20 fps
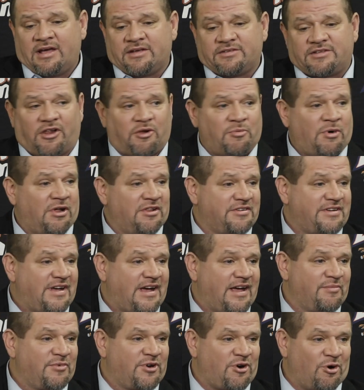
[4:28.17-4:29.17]
Tell them all the
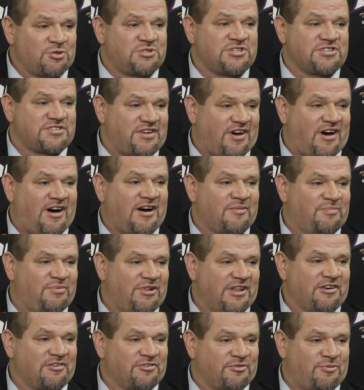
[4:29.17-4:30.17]
time, coaches talk,
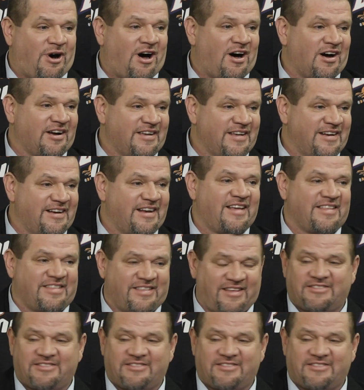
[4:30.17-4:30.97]
players walk, and